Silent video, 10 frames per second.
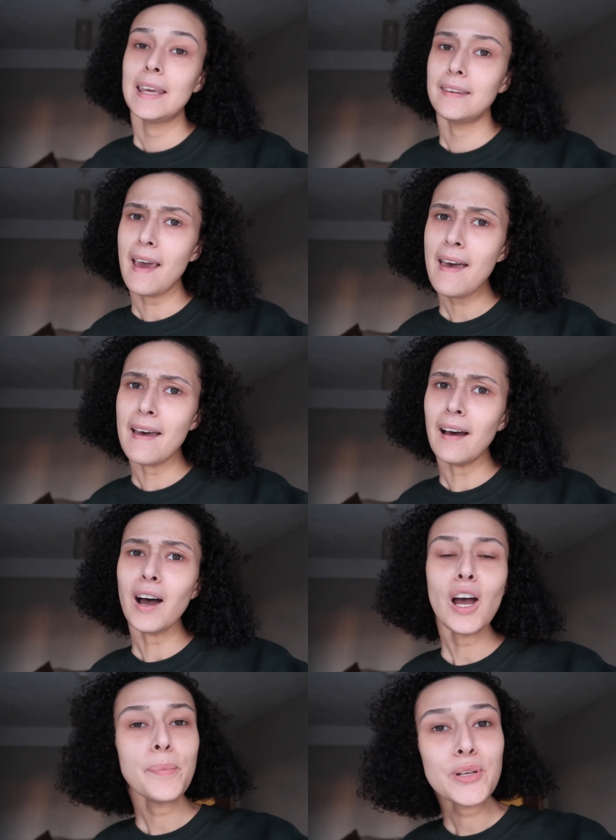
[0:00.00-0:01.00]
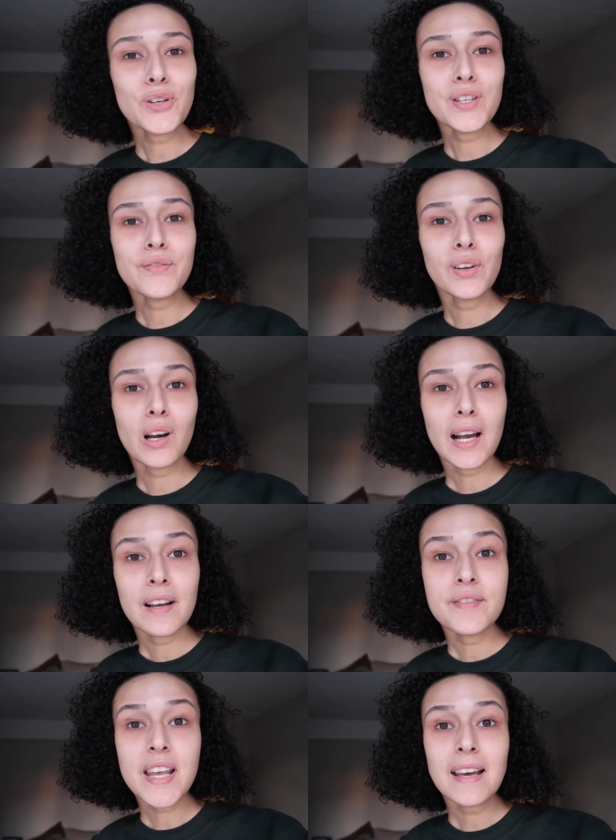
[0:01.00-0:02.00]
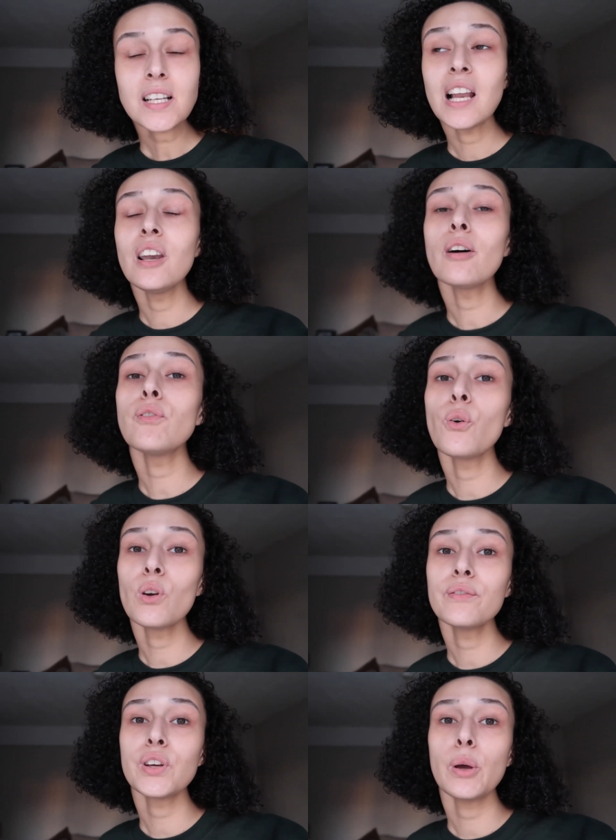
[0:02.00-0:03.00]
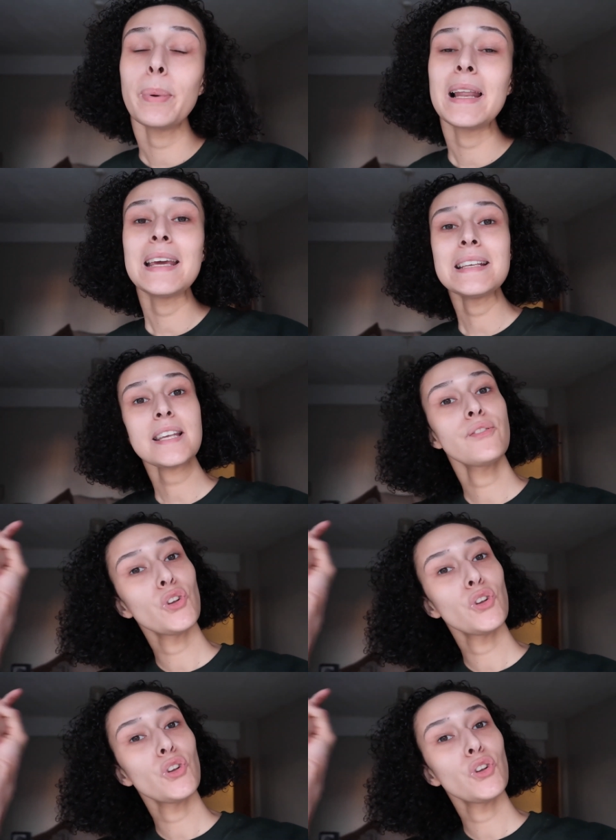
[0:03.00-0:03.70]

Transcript: yeah I hope you enjoyed this video like I've said I love all of you please if